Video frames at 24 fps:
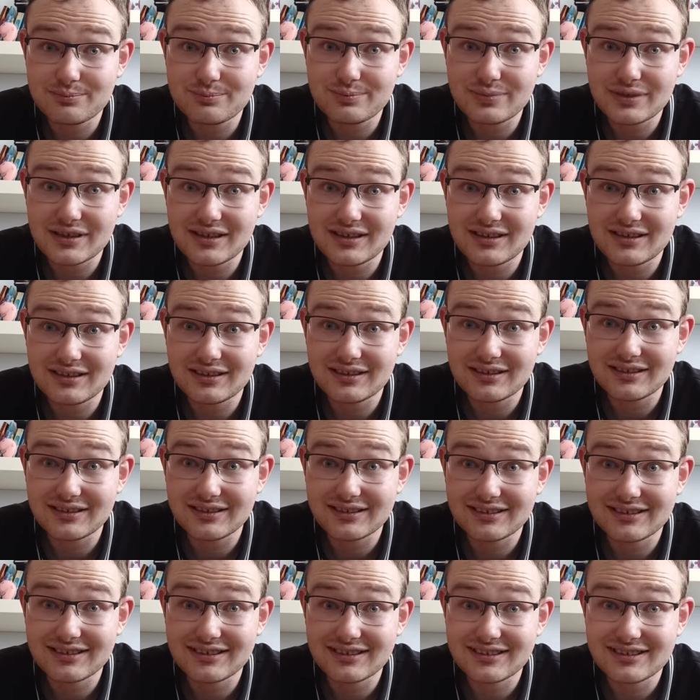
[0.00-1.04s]
but
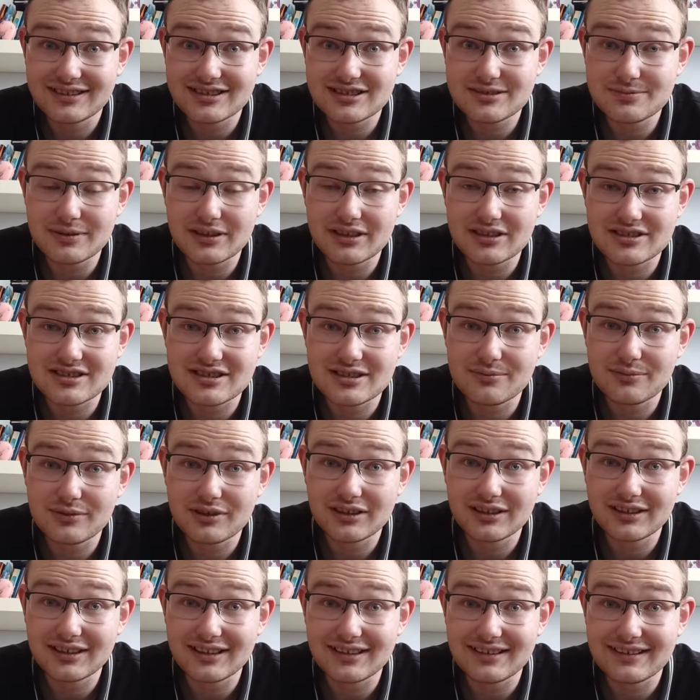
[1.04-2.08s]
just because
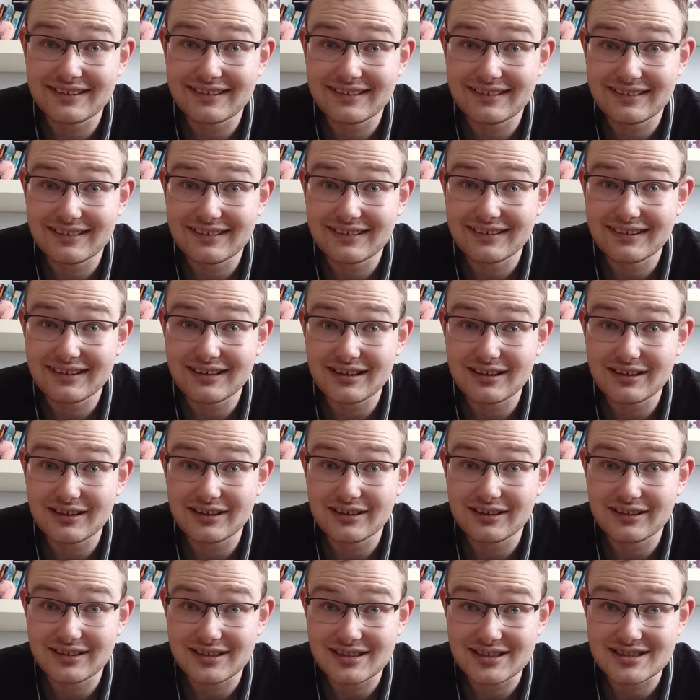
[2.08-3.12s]
someone did
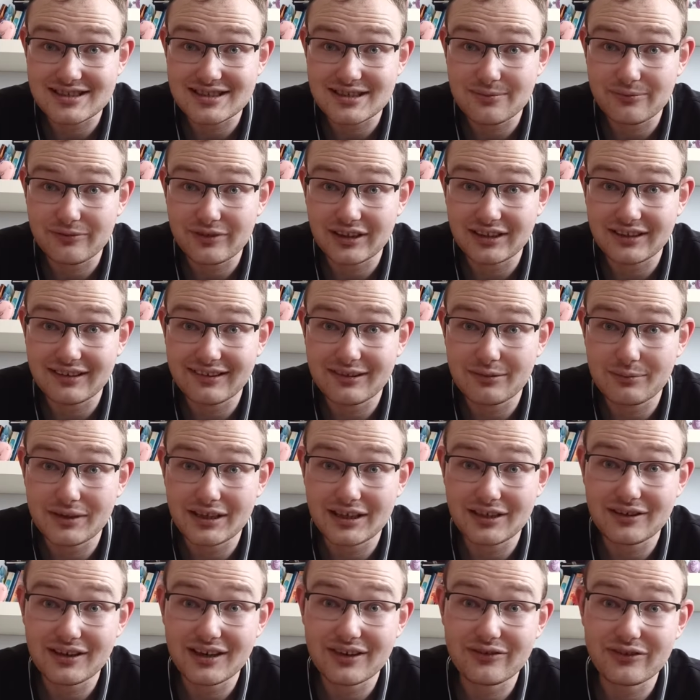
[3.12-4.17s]
something doesn't
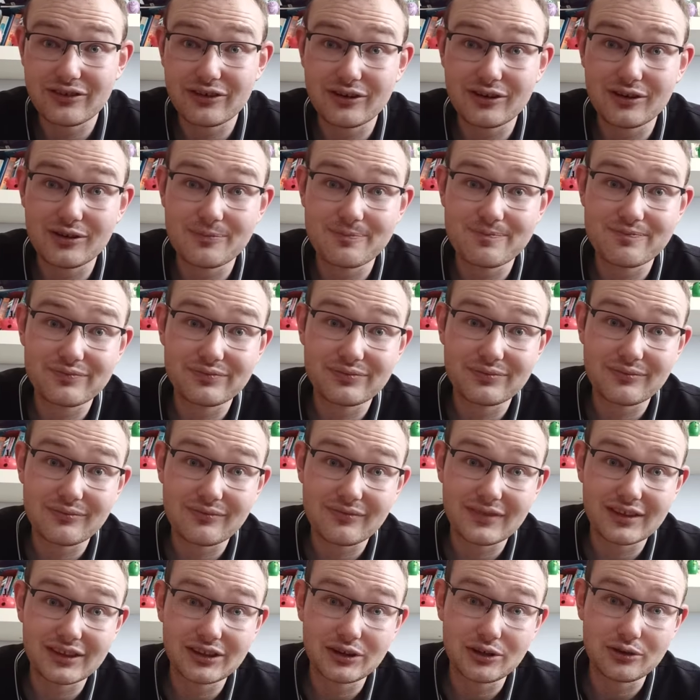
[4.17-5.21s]
mean you have to
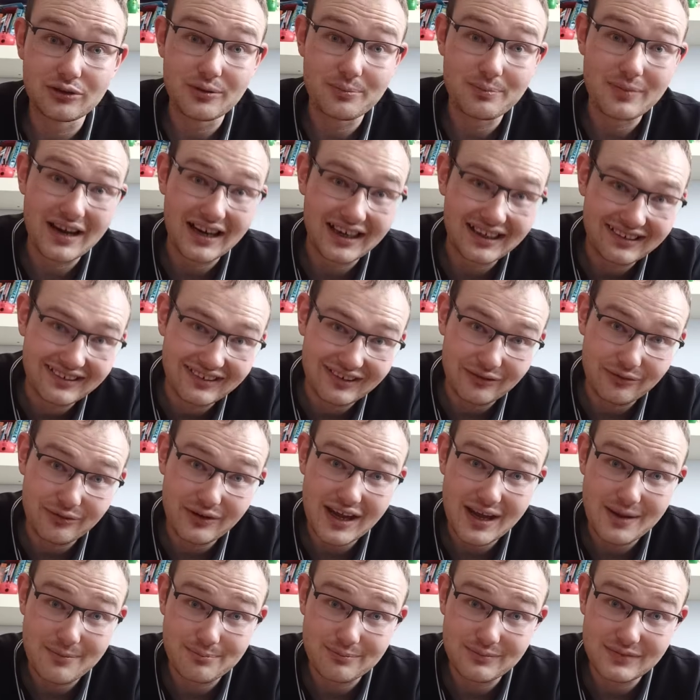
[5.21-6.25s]
do it back to
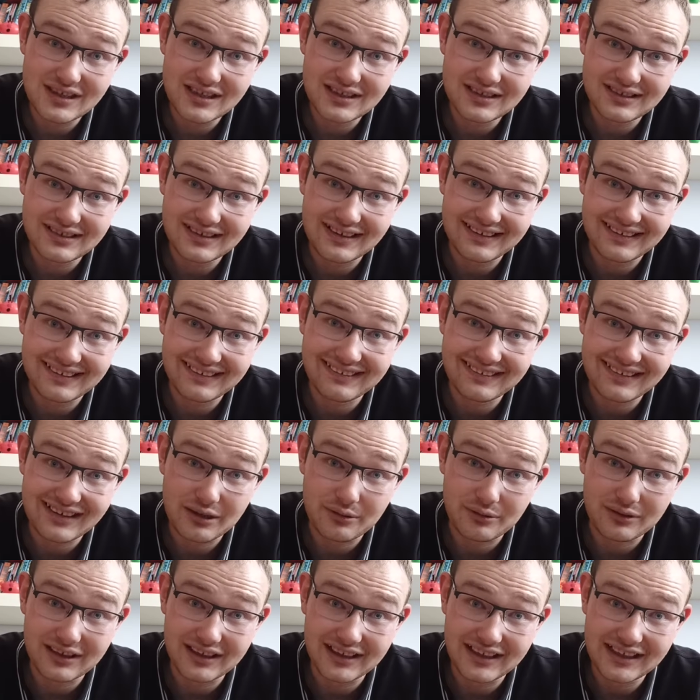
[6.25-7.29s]
them
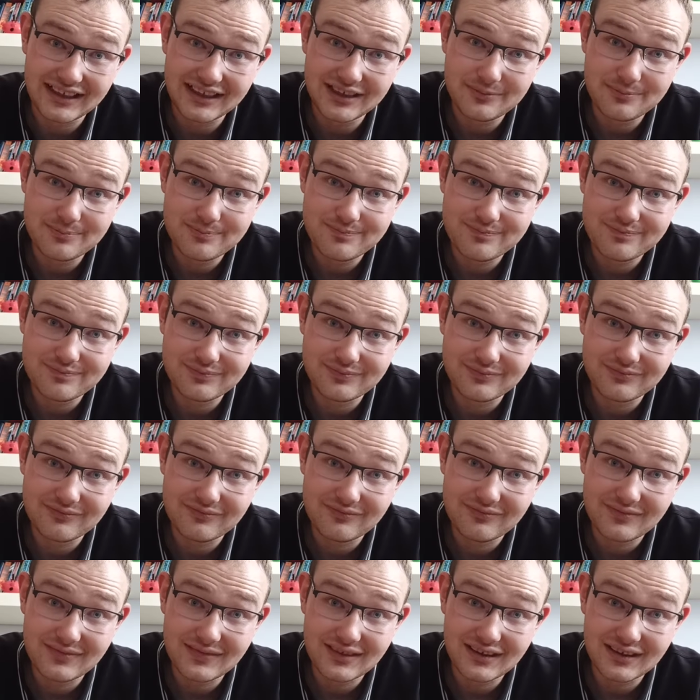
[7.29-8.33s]
necessarily.
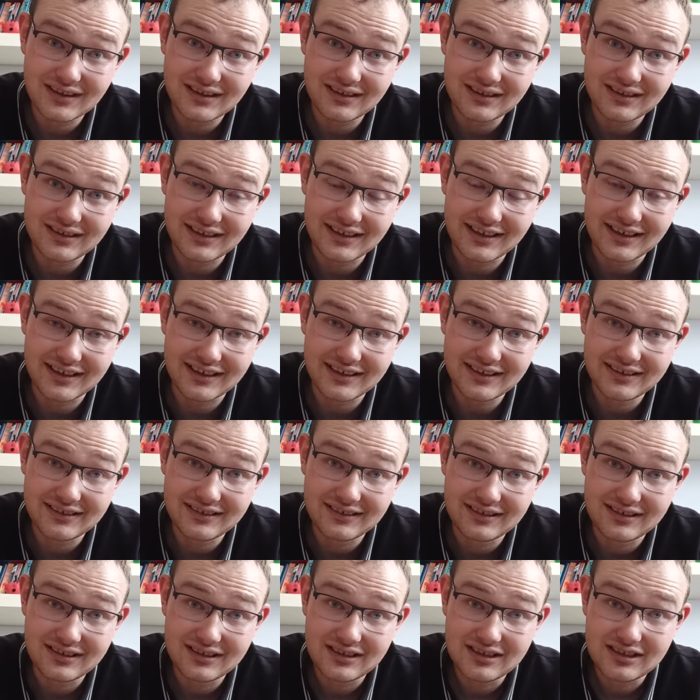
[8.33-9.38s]
Yeah.
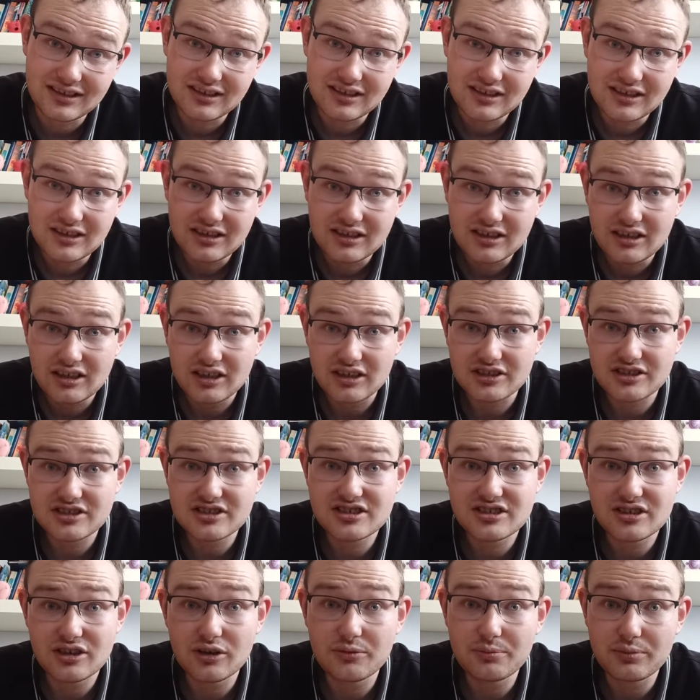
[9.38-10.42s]
I
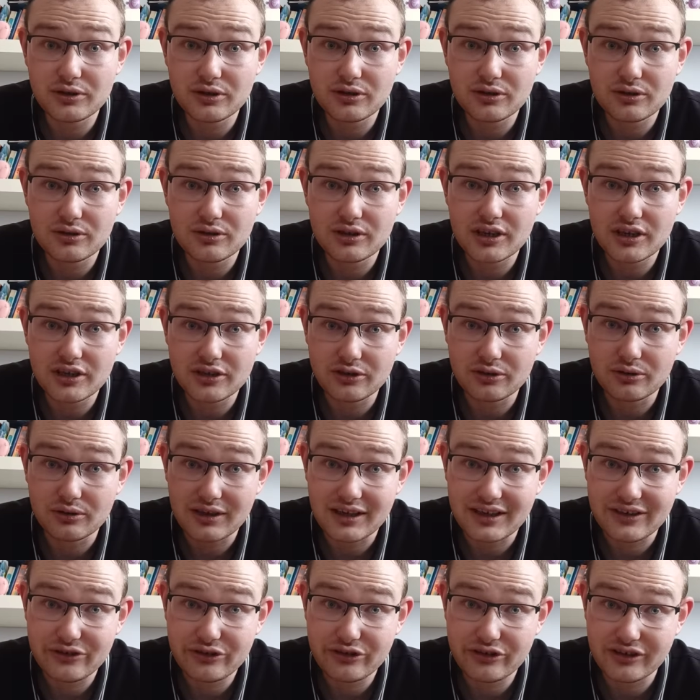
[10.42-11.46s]
just hope you learn your
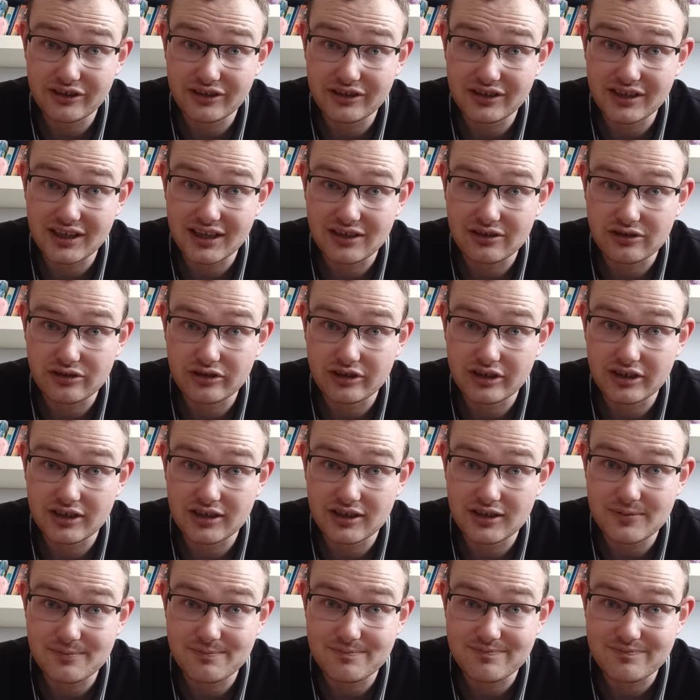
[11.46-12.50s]
lesson and
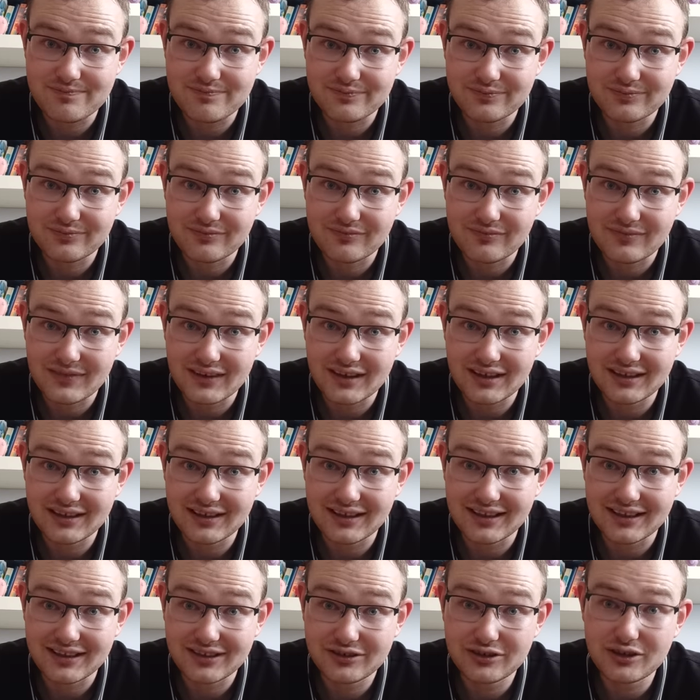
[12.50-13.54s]

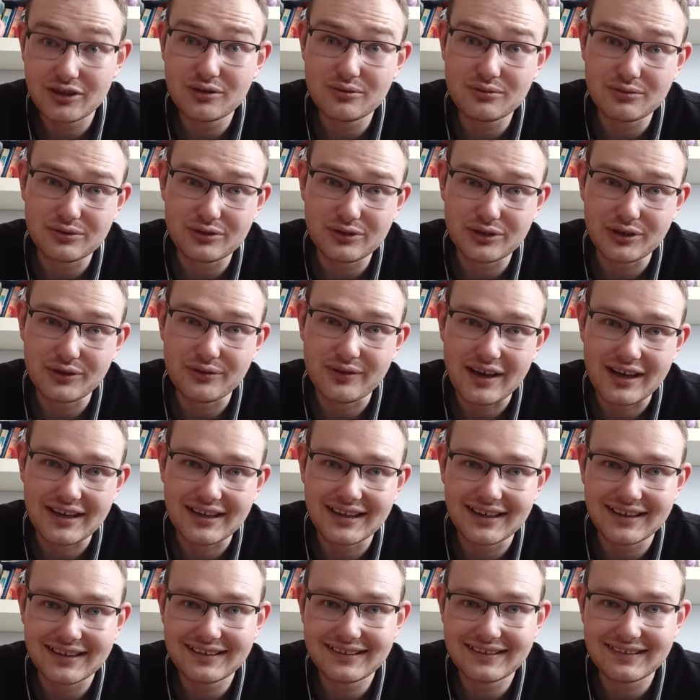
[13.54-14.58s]
yeah, don't do that
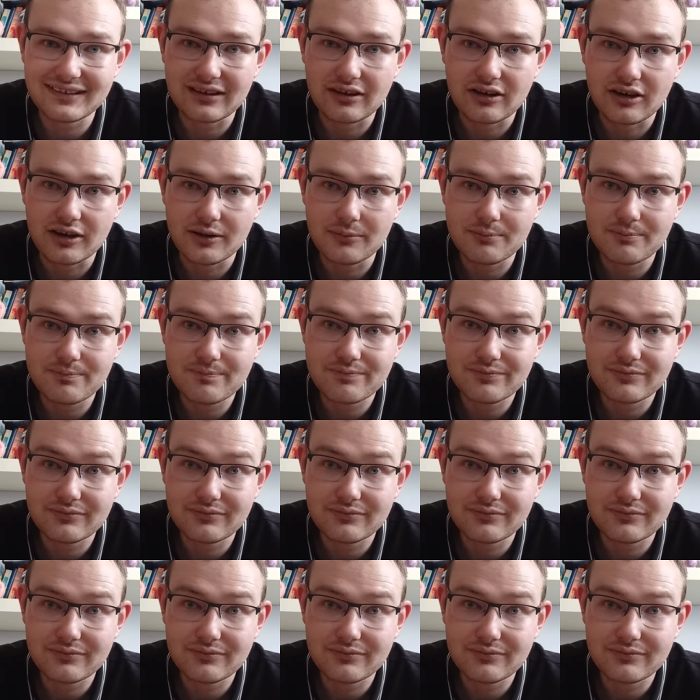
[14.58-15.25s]
next time.